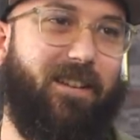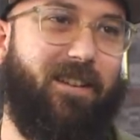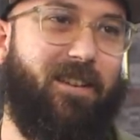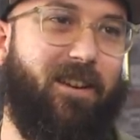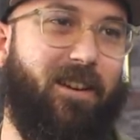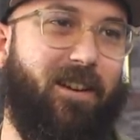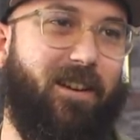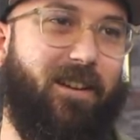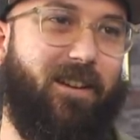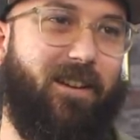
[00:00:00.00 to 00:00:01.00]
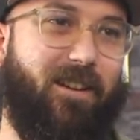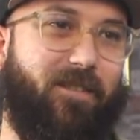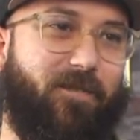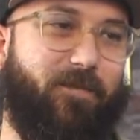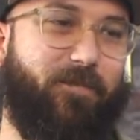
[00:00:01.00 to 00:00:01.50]

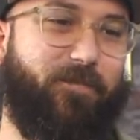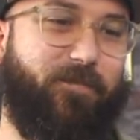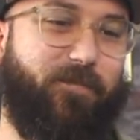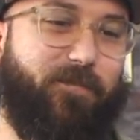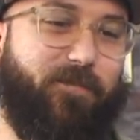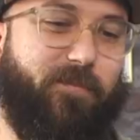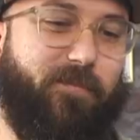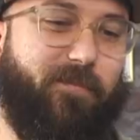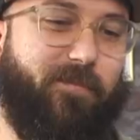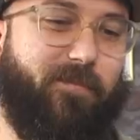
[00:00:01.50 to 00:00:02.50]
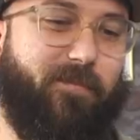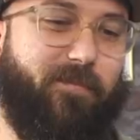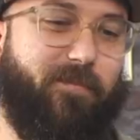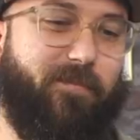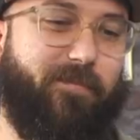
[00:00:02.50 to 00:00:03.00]

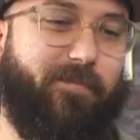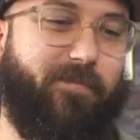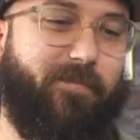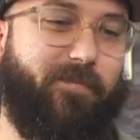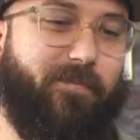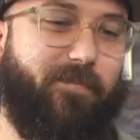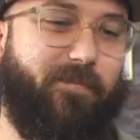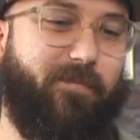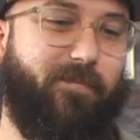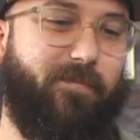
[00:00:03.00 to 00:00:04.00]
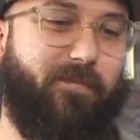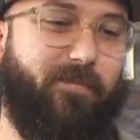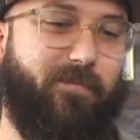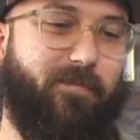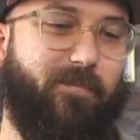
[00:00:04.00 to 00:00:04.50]

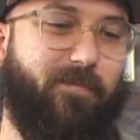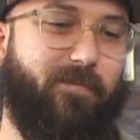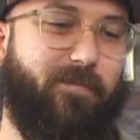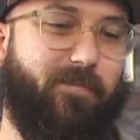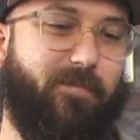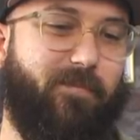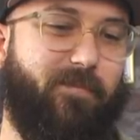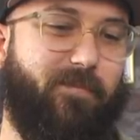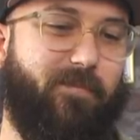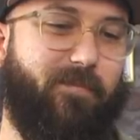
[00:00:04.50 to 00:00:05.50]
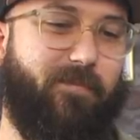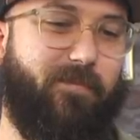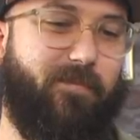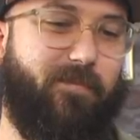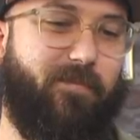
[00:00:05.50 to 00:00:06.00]

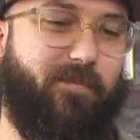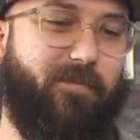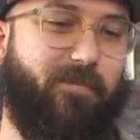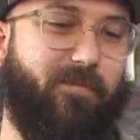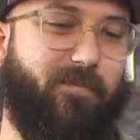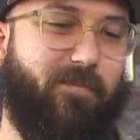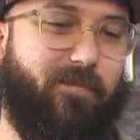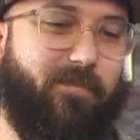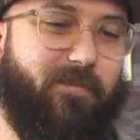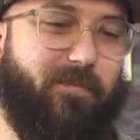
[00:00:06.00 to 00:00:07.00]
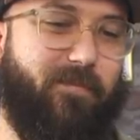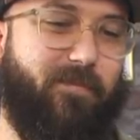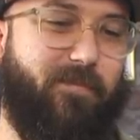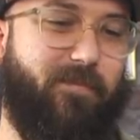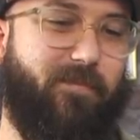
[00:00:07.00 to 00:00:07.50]

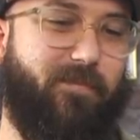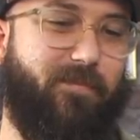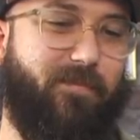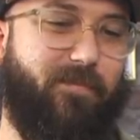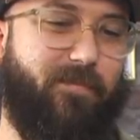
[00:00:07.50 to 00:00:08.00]
[no speech]